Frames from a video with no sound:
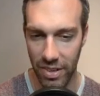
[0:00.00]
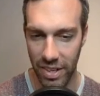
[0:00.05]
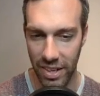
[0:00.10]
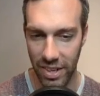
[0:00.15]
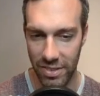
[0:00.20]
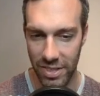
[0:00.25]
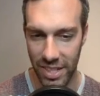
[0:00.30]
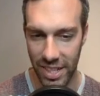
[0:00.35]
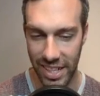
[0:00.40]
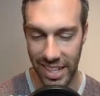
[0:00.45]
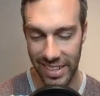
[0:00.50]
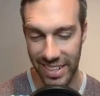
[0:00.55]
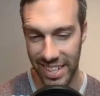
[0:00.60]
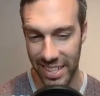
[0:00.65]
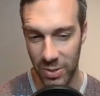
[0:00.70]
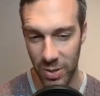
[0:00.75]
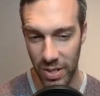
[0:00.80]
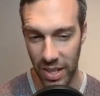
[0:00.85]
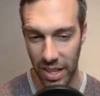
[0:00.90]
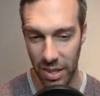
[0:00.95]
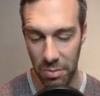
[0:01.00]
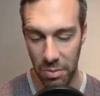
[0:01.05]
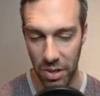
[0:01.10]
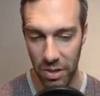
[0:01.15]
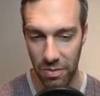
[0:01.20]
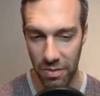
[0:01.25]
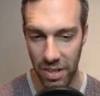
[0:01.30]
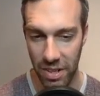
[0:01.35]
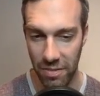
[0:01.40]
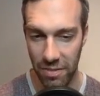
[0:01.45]
and I was like, I'm going to get to another
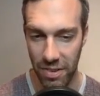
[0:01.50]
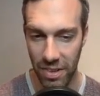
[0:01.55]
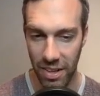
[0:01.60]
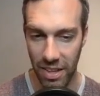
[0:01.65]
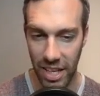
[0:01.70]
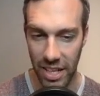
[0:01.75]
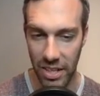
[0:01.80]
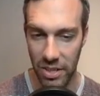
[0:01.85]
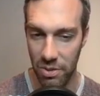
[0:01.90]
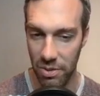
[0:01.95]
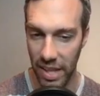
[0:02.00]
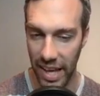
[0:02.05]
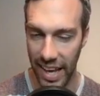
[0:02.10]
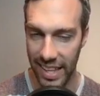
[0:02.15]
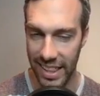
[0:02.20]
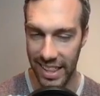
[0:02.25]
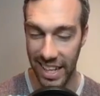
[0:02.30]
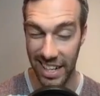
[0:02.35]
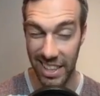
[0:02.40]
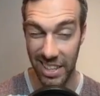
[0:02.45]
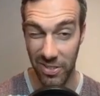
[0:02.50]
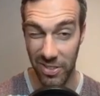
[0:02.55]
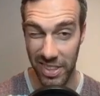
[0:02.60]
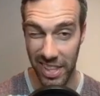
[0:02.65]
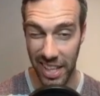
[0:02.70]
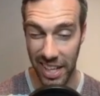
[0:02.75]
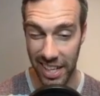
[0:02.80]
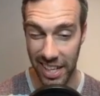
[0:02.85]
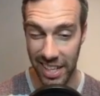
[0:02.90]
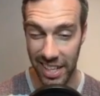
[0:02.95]
move, and if they do that, then they're in like